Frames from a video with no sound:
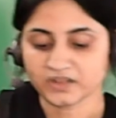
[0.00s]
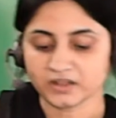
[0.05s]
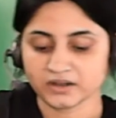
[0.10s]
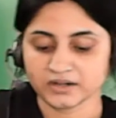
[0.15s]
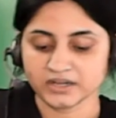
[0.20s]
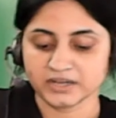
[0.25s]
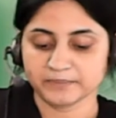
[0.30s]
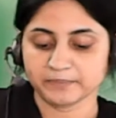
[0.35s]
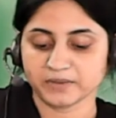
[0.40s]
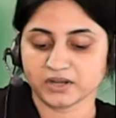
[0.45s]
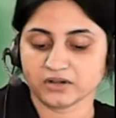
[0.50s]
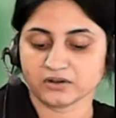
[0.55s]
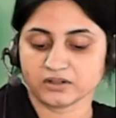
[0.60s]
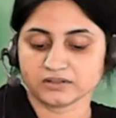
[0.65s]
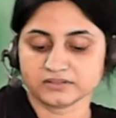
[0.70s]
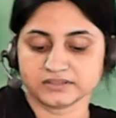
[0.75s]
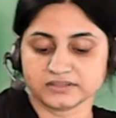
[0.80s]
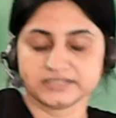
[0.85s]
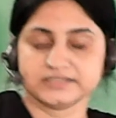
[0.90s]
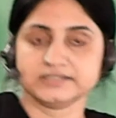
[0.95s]
depend
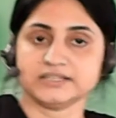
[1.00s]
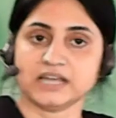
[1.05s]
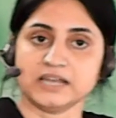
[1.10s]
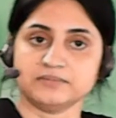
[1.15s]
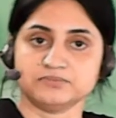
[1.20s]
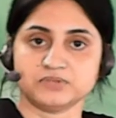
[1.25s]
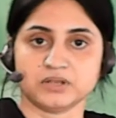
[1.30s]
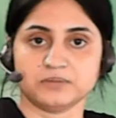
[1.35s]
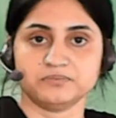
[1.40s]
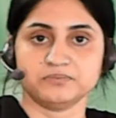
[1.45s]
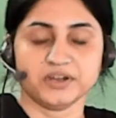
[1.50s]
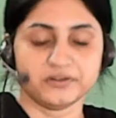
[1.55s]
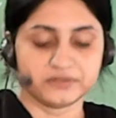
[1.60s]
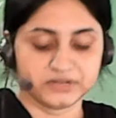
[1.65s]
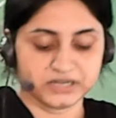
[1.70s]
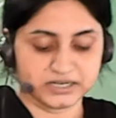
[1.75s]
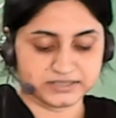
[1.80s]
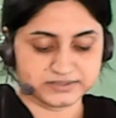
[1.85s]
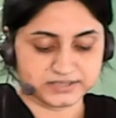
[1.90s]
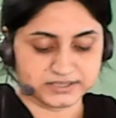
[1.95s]
on these types of the
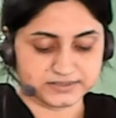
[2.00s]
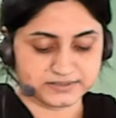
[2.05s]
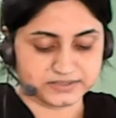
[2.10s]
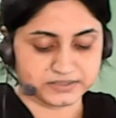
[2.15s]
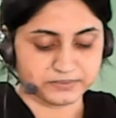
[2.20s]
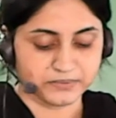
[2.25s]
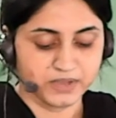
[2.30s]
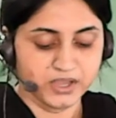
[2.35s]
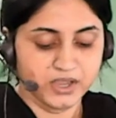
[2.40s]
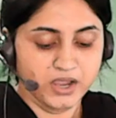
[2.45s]
relationship.